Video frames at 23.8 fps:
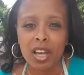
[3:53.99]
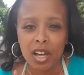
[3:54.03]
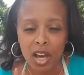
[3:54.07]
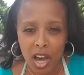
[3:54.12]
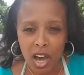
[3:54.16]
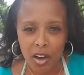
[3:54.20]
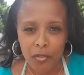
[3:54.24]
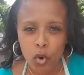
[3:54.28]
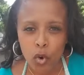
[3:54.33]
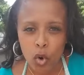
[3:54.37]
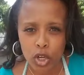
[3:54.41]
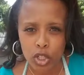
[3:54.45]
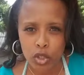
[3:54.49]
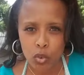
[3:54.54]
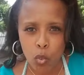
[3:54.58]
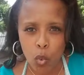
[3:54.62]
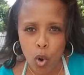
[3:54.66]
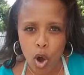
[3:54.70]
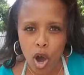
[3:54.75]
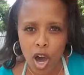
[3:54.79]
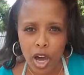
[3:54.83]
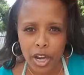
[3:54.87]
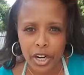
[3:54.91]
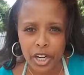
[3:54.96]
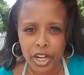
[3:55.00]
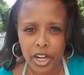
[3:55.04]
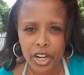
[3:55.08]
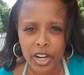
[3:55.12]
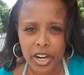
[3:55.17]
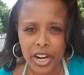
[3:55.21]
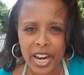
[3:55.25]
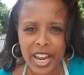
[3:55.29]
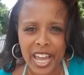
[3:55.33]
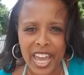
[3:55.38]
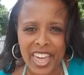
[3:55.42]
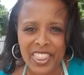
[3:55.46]
of course, water
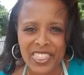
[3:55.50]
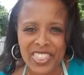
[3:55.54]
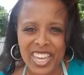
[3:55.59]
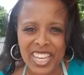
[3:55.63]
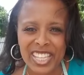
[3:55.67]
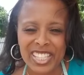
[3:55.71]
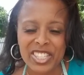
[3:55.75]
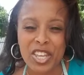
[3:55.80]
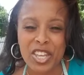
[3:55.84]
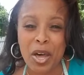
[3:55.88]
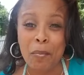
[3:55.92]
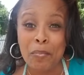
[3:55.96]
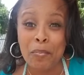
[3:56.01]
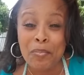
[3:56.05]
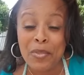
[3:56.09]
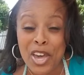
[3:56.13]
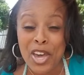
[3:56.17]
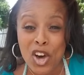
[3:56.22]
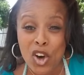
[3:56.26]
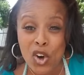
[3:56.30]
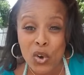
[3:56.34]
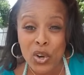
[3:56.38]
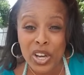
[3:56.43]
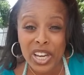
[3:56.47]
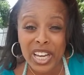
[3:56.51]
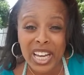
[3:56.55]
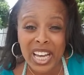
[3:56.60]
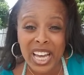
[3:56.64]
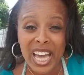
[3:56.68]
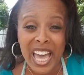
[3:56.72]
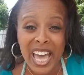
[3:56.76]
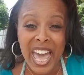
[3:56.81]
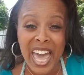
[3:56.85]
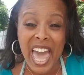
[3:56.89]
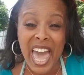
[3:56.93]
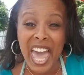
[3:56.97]
and then some milk
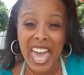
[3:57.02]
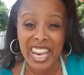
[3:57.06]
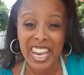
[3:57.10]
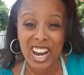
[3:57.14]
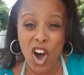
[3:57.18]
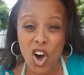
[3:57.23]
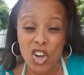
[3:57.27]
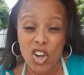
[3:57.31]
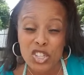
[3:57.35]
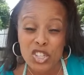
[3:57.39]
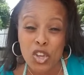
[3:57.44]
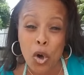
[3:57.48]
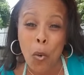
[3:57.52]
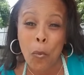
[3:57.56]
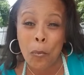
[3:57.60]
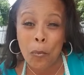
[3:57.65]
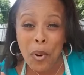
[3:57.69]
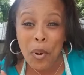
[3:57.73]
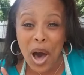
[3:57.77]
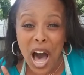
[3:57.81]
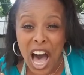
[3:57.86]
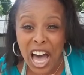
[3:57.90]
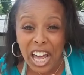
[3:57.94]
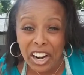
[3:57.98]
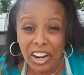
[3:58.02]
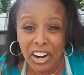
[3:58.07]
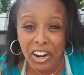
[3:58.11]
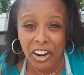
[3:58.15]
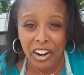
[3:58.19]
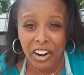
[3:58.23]
and also butter.